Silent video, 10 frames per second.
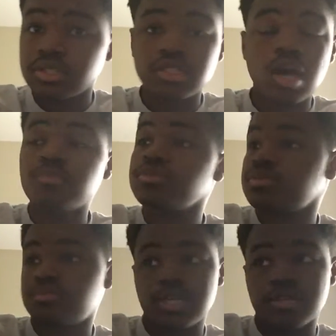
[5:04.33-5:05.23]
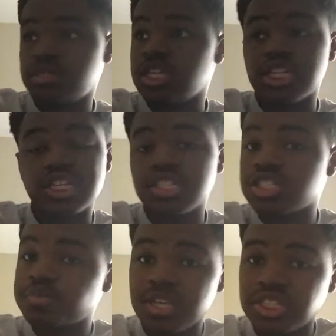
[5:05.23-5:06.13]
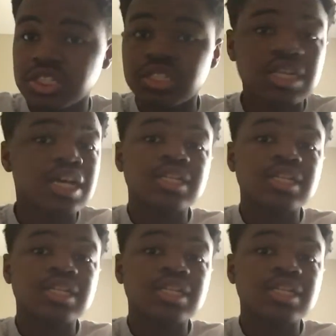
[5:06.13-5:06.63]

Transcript: So I'm getting a sneaky suspicion